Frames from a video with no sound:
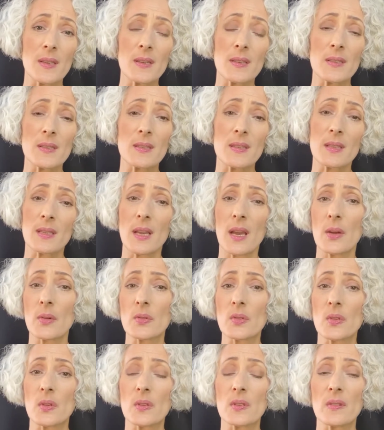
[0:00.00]
is the
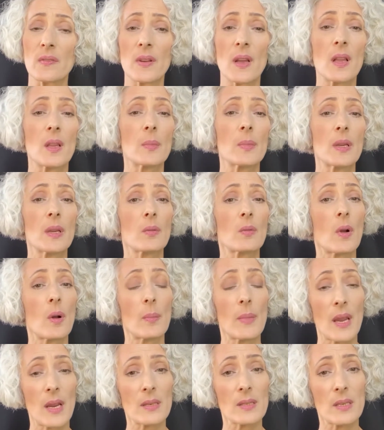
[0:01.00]
counselor developing
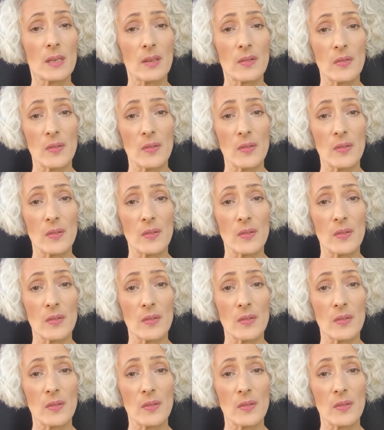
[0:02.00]
romantic